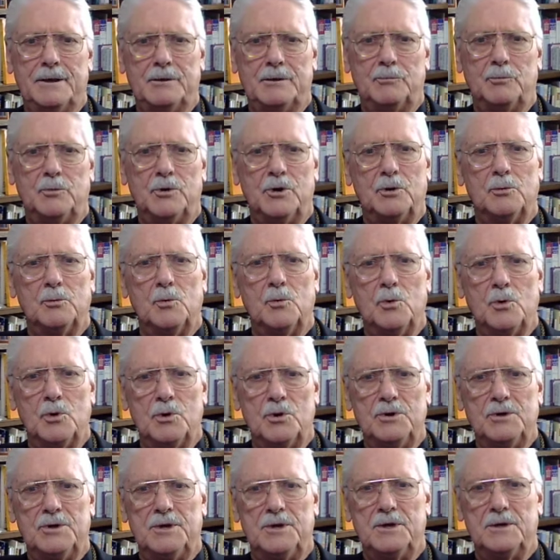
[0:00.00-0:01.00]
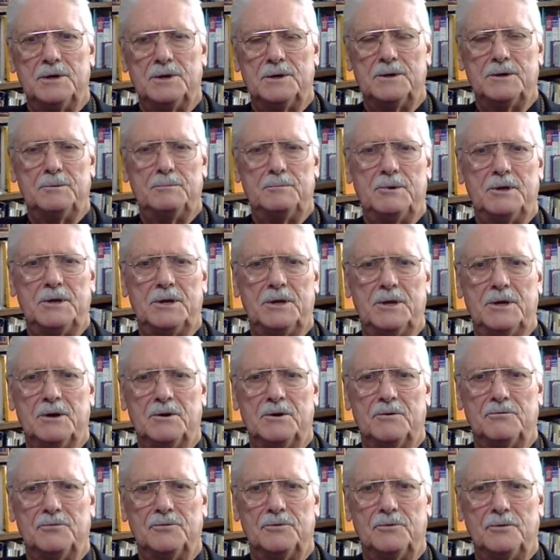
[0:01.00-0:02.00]
We're warned here to be
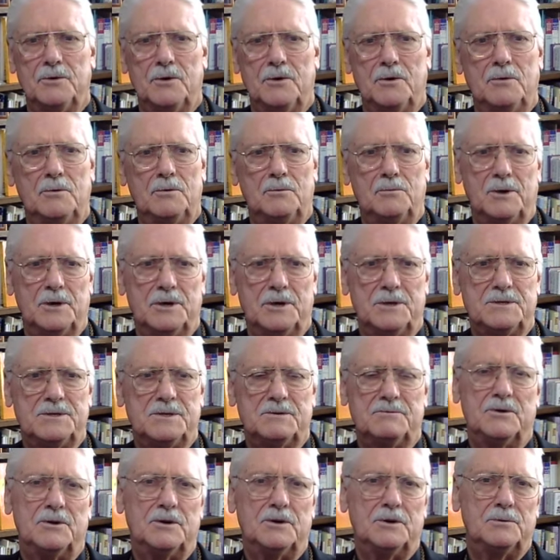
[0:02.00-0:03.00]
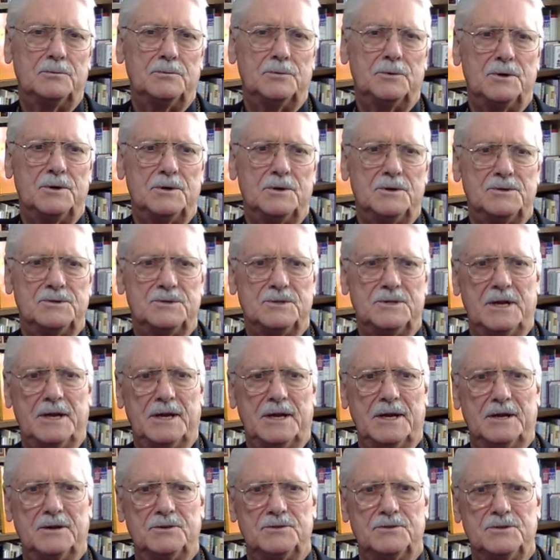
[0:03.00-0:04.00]
careful always of our words and
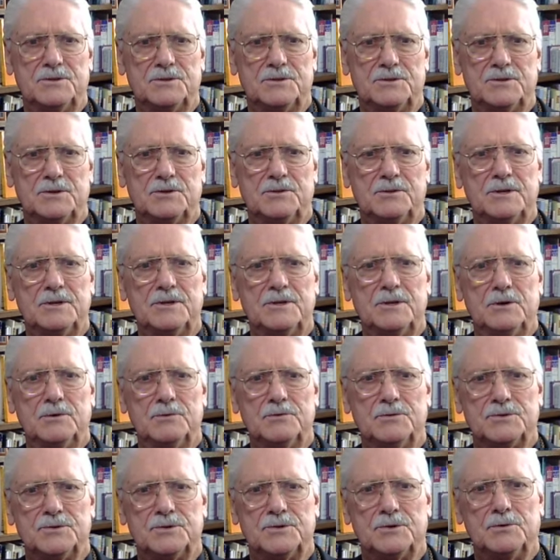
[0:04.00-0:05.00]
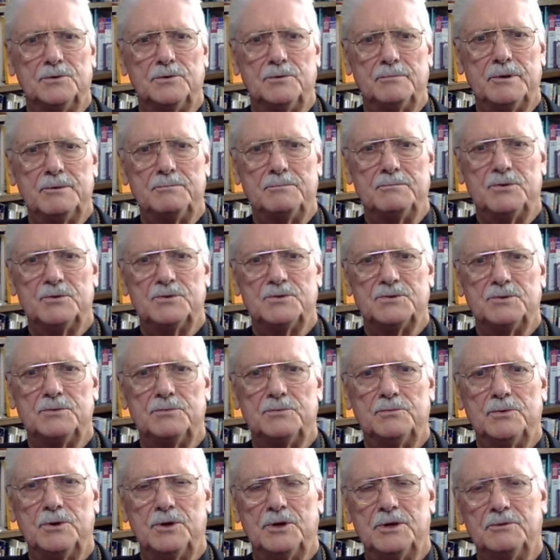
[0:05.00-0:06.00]
actions so that no soul be pushed
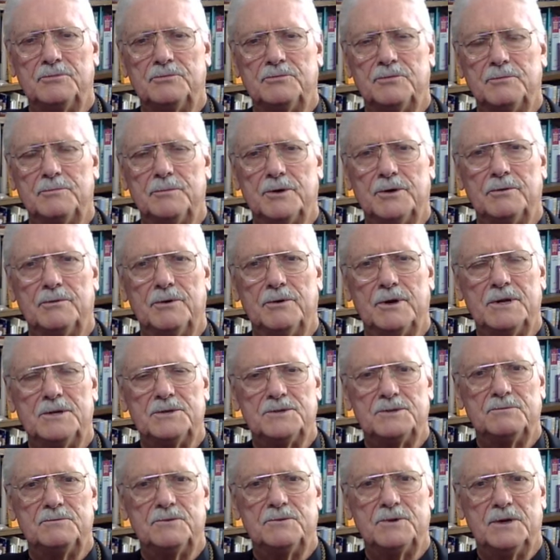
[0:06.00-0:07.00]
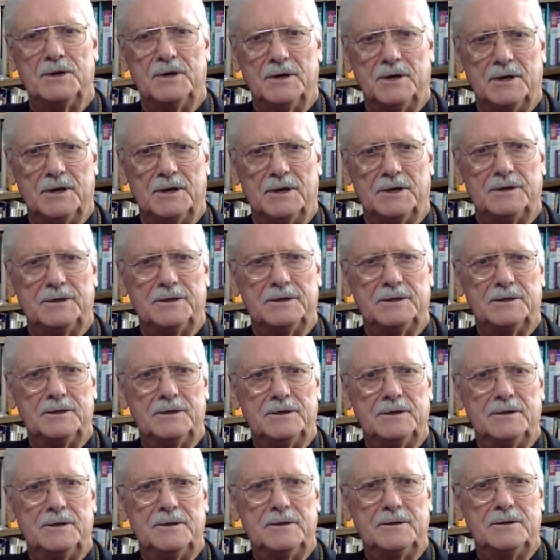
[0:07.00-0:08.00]
away from the grace of God.
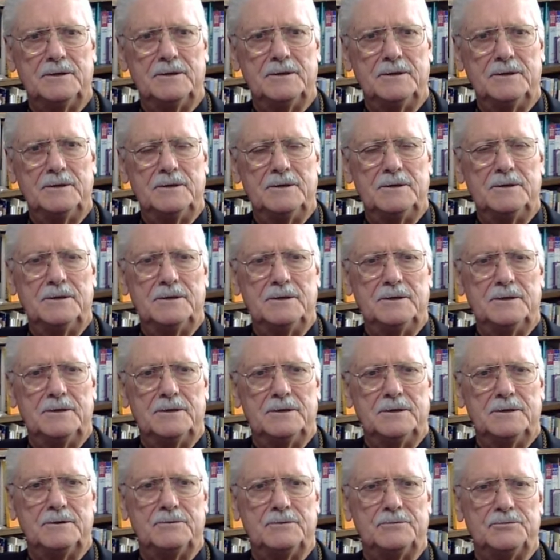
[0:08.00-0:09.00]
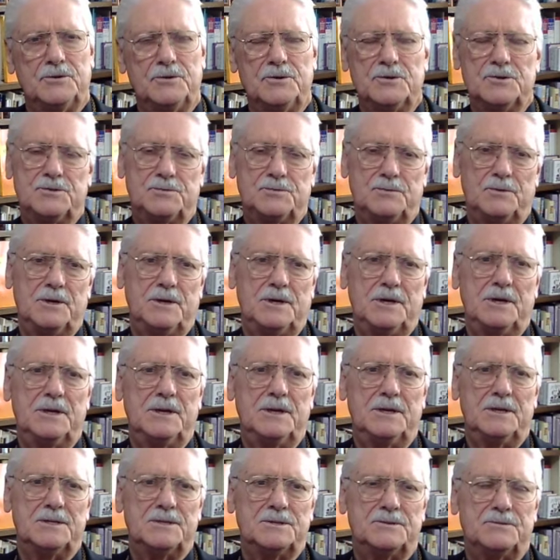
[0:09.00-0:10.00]
The first
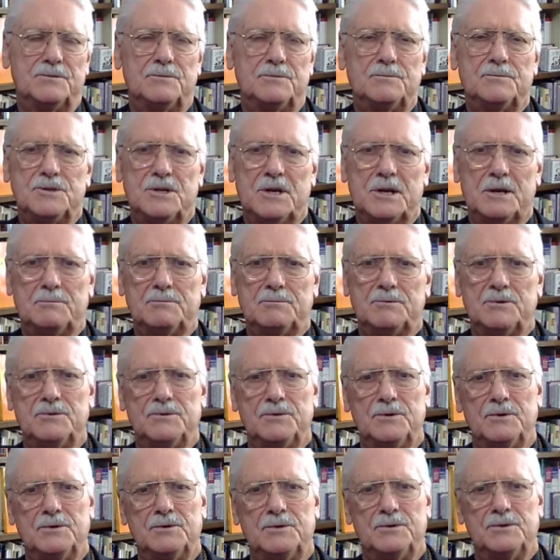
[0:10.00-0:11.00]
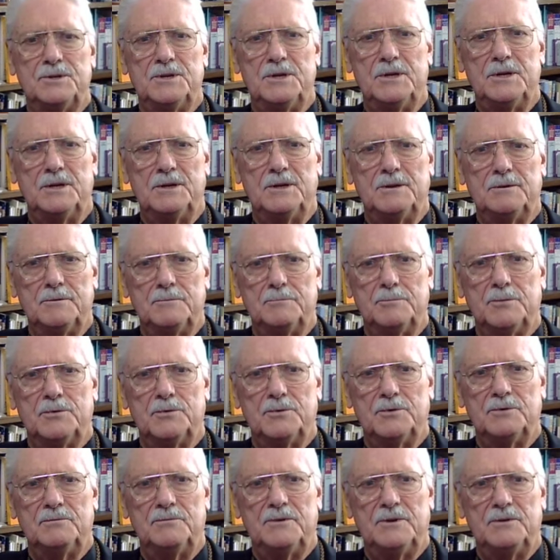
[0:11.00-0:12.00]
reading is from chapter 13 of the
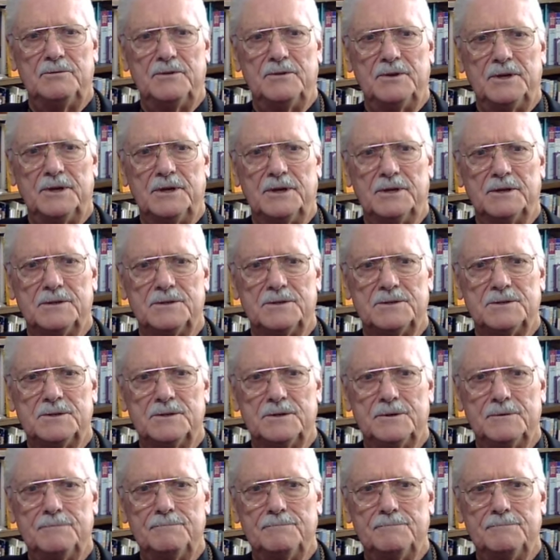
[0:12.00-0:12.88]
book of Leviticus.